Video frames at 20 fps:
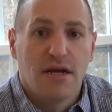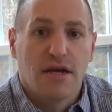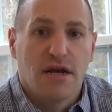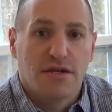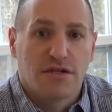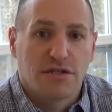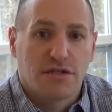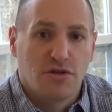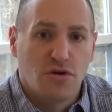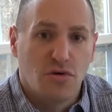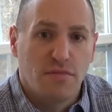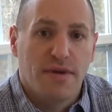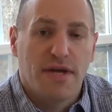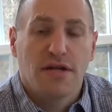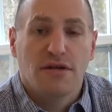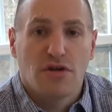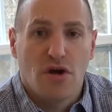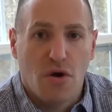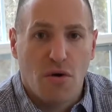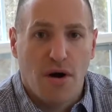
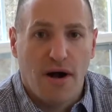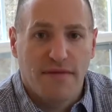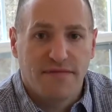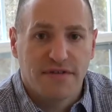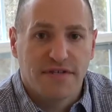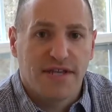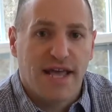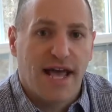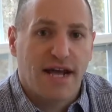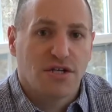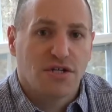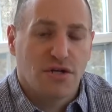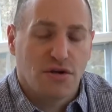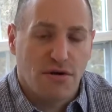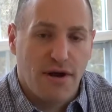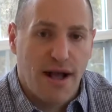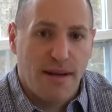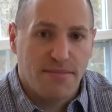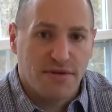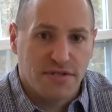assuming no office action
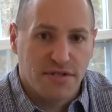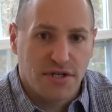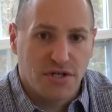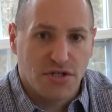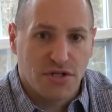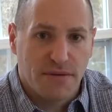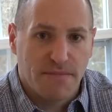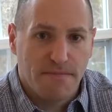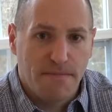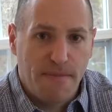or opposition.